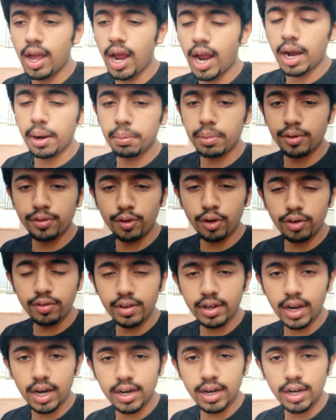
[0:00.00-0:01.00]
And before
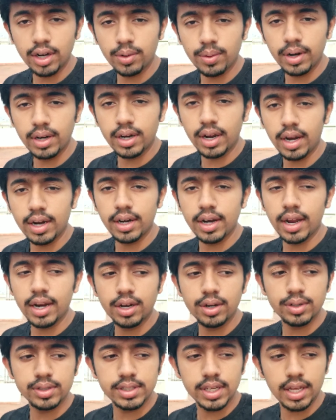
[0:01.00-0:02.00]
we get into it, I'd
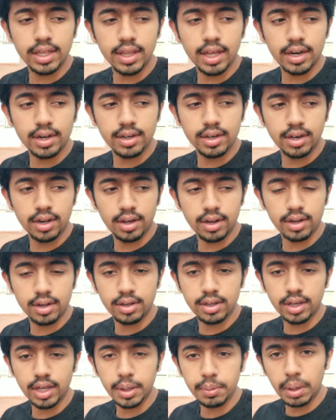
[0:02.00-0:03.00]
like to say that uh,
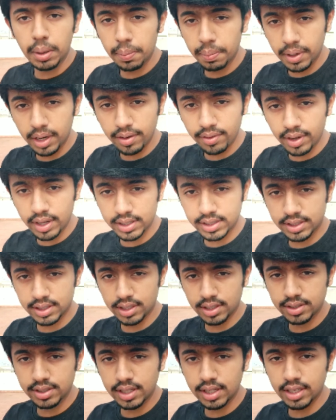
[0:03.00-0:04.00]
in my previous
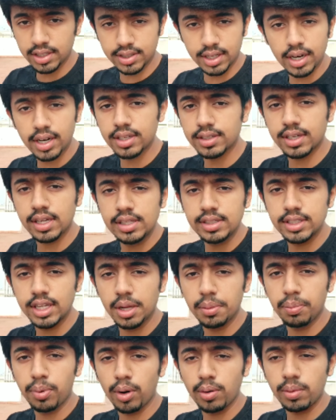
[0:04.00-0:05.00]
uh, series, that is
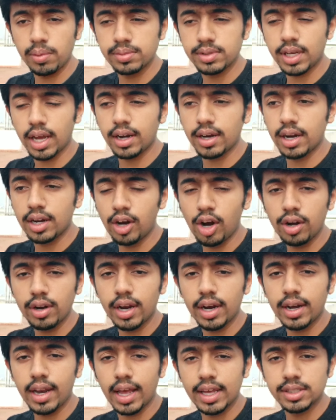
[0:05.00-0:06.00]
Insane Problems, I did not
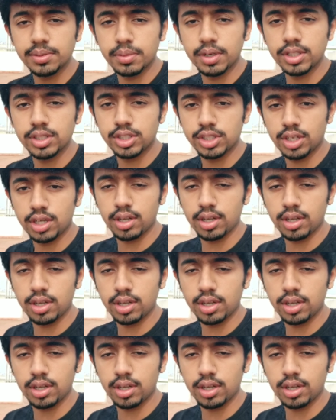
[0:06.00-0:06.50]
get as much.